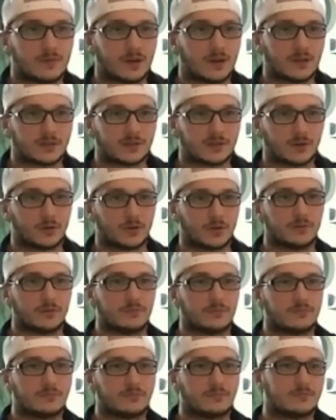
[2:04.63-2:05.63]
I
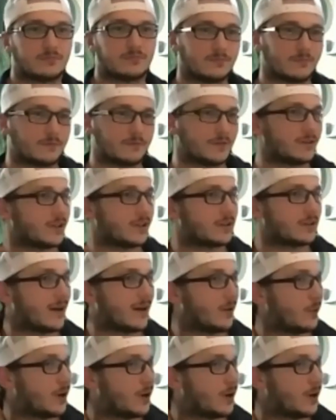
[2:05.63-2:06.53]
started feeling that